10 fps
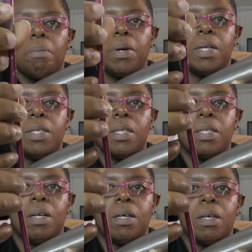But it says
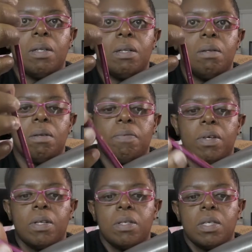Dunkin'. You
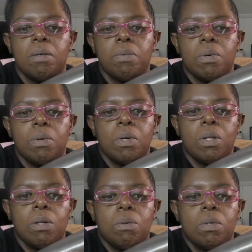can see real
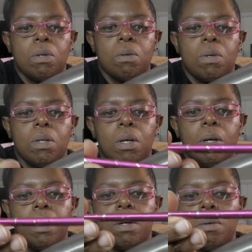close. Hold on.
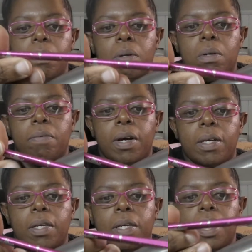If I
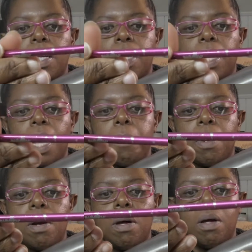can get it in the camera.
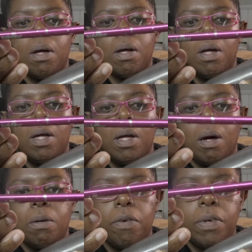I
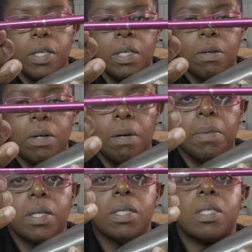don't know if you can see it or not,
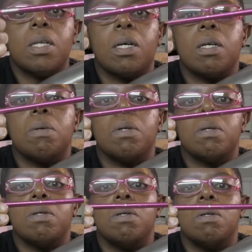but it says Dunkin' on
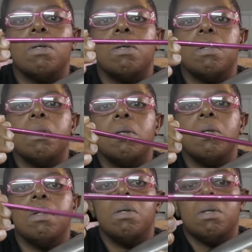
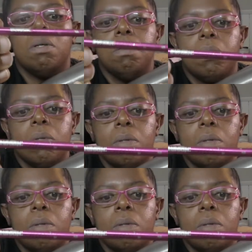it. Oops.